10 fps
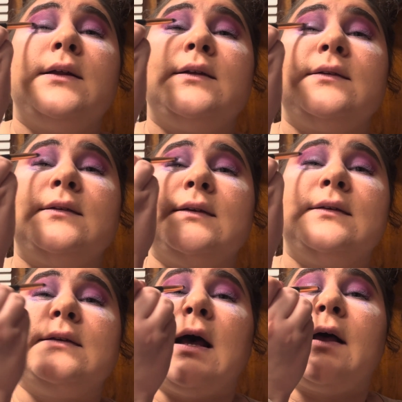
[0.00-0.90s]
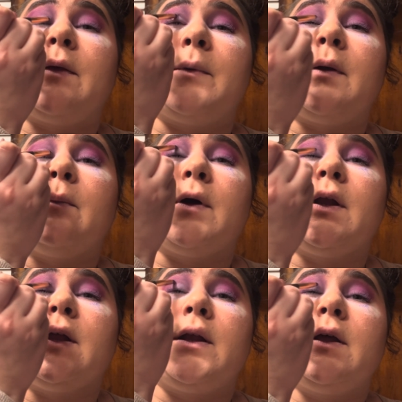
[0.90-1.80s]
This is exactly what I
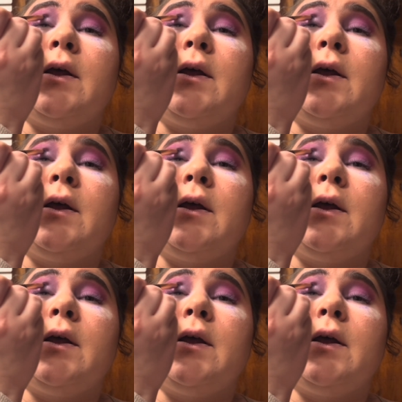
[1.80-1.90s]
wanted.